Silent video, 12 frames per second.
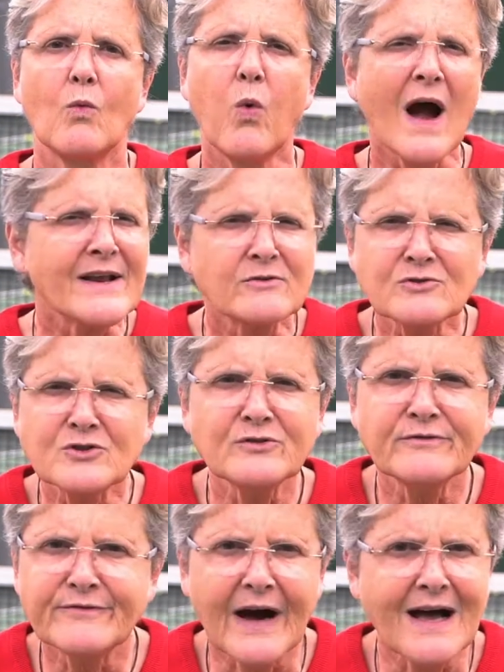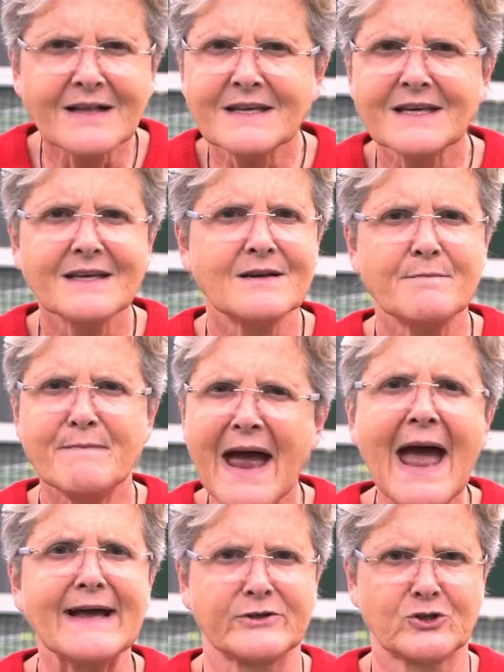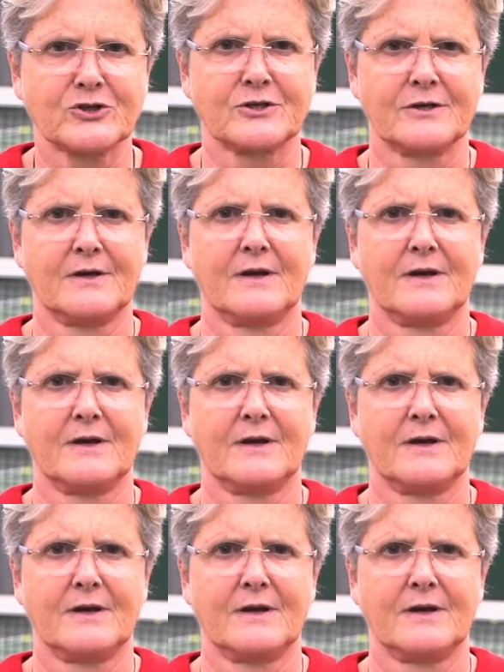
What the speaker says: why don't you volley in a match?"